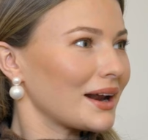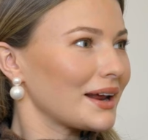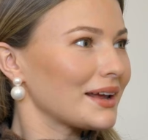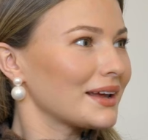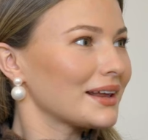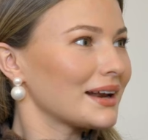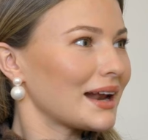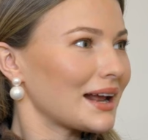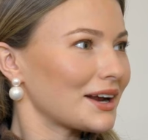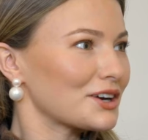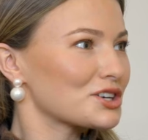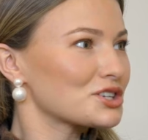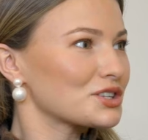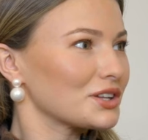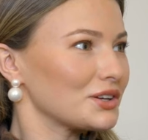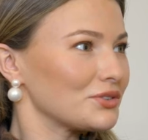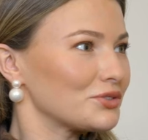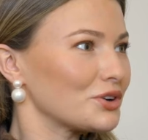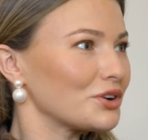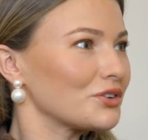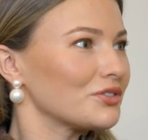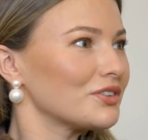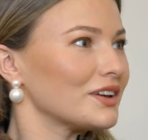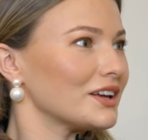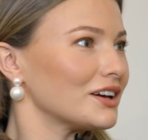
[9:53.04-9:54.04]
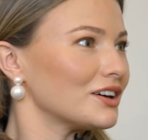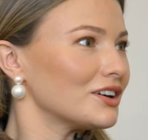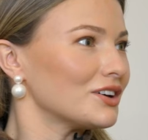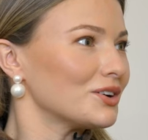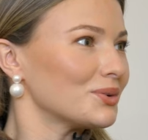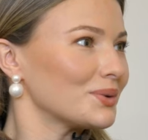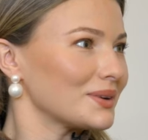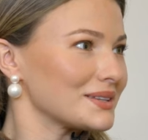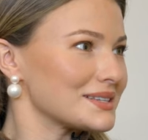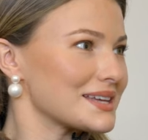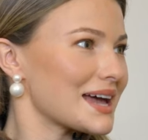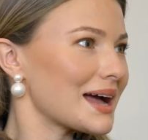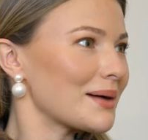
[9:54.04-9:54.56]
I can actually reveal
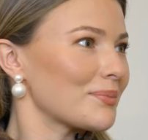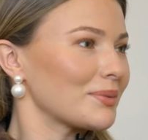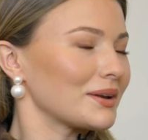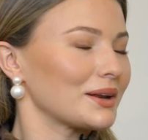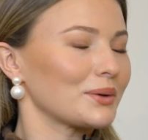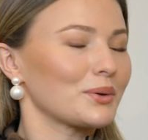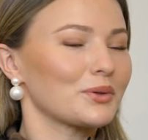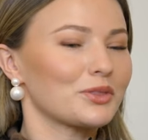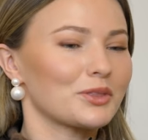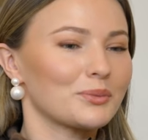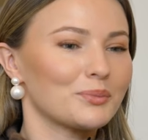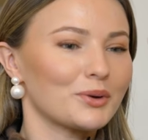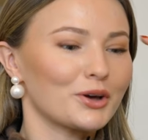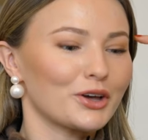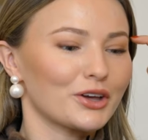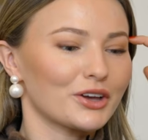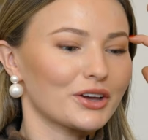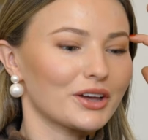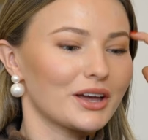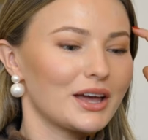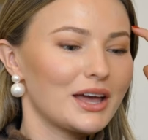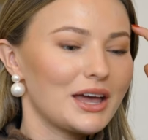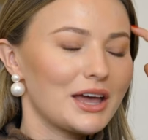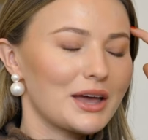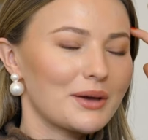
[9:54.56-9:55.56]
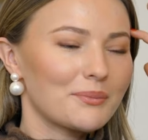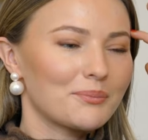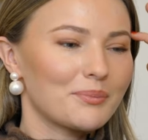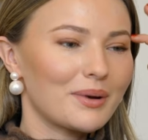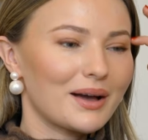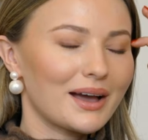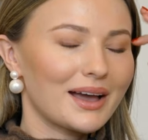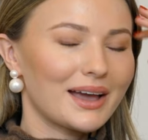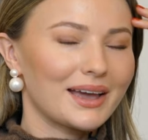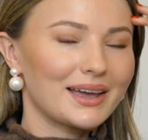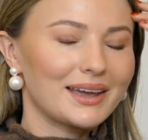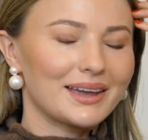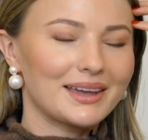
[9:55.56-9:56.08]
what's happening with the book.
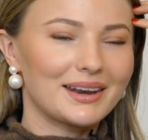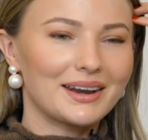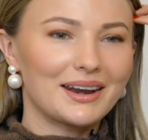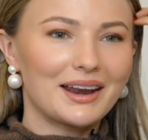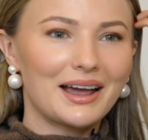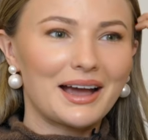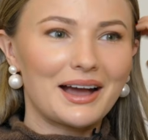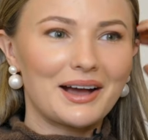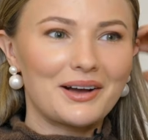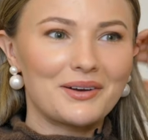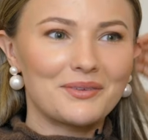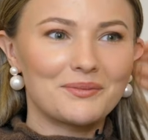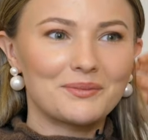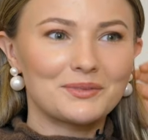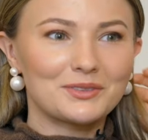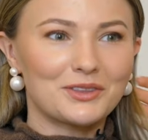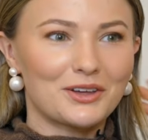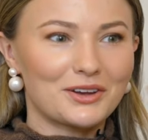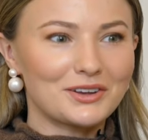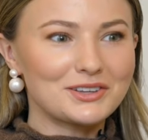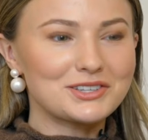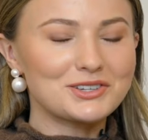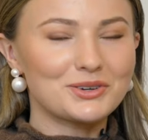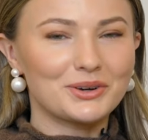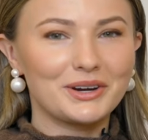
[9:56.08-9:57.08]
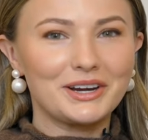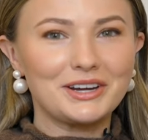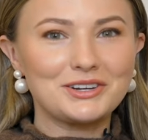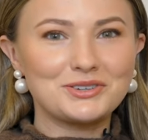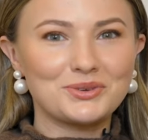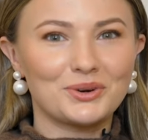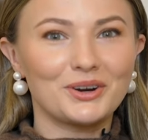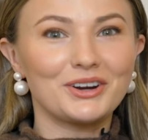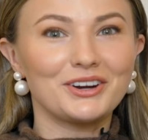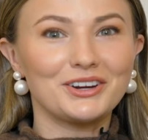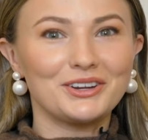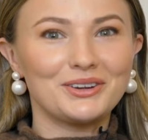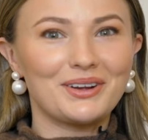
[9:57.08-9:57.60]
But long story
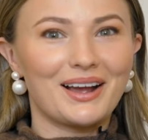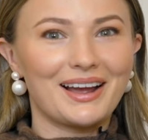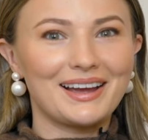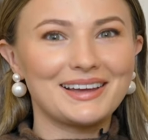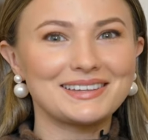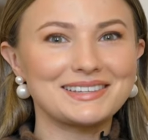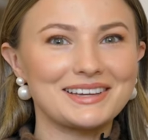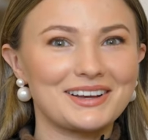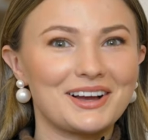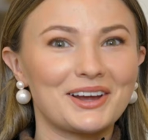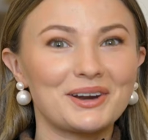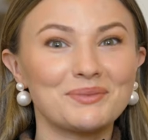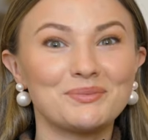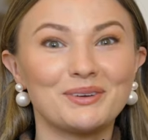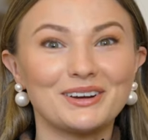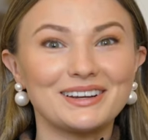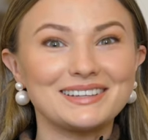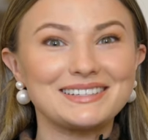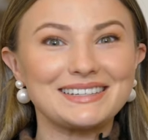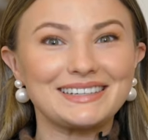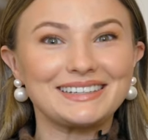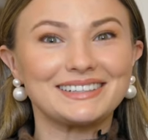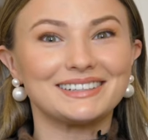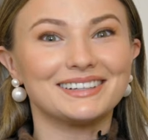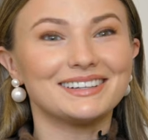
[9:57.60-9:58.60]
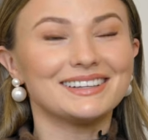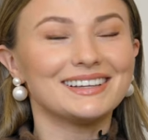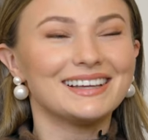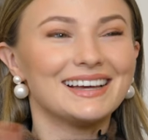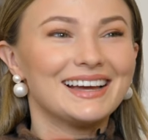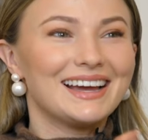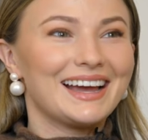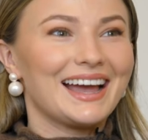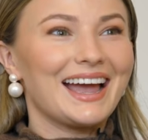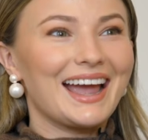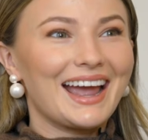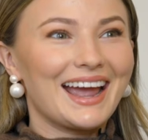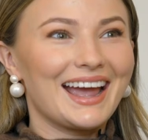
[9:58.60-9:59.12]
short, you guys, I got a book deal,
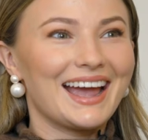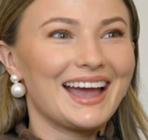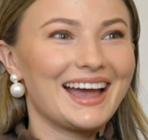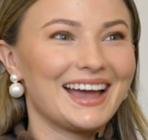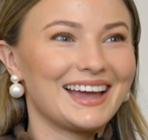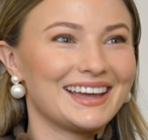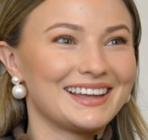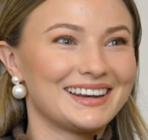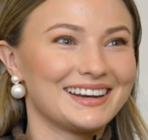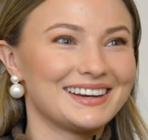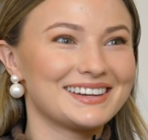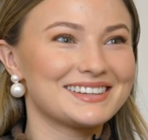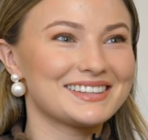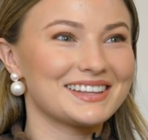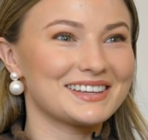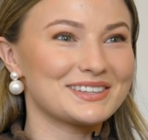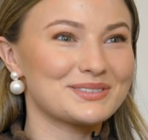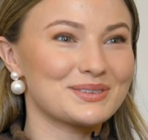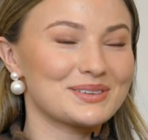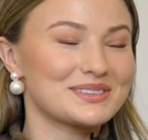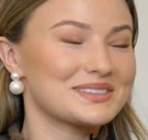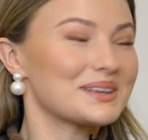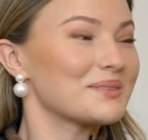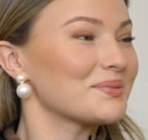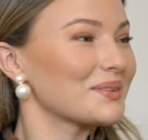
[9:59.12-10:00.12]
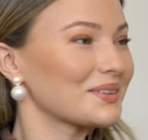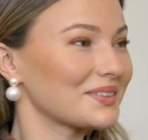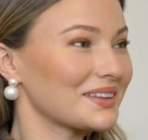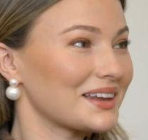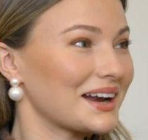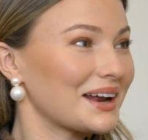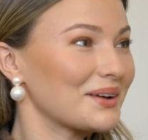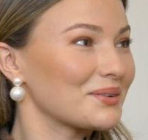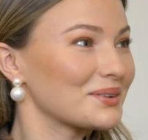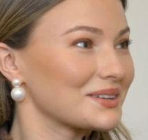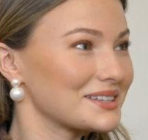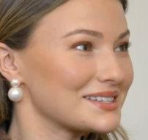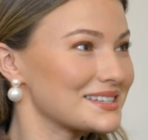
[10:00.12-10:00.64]
and this was something that
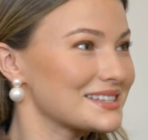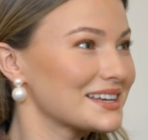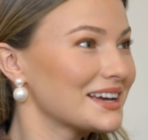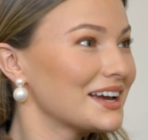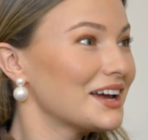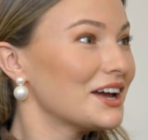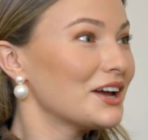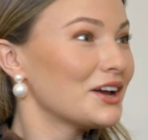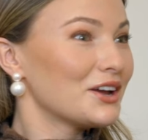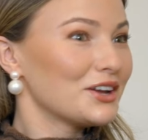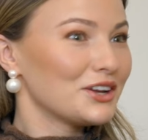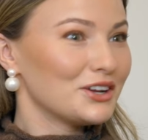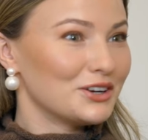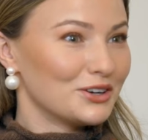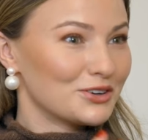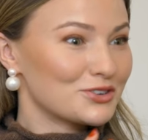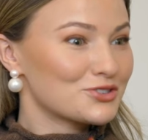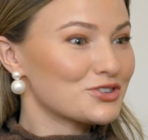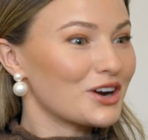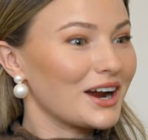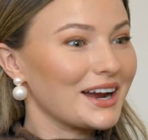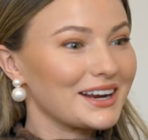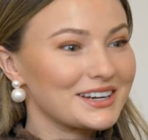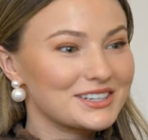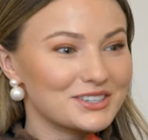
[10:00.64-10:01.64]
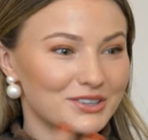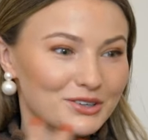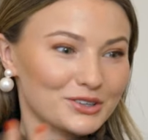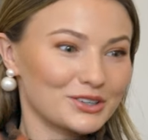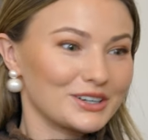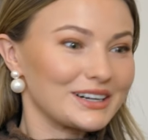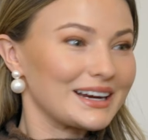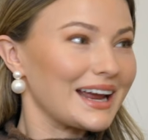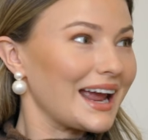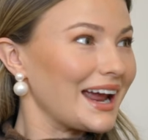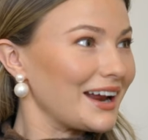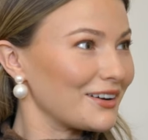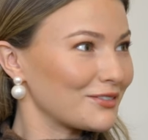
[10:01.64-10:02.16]
I was, you know, trying to
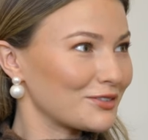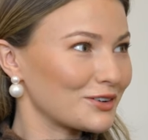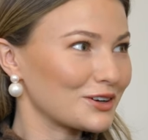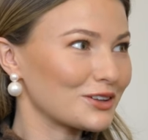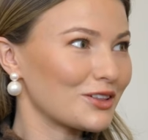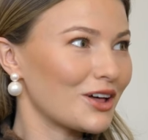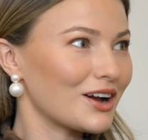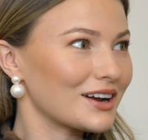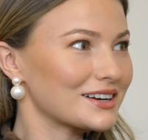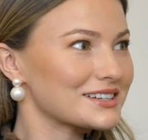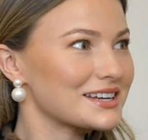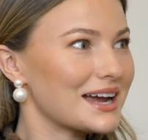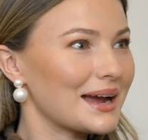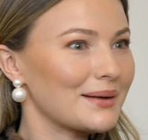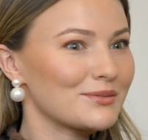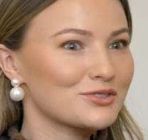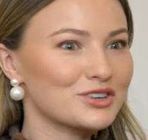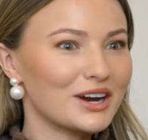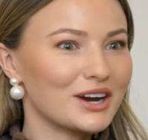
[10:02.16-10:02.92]
create for a long time,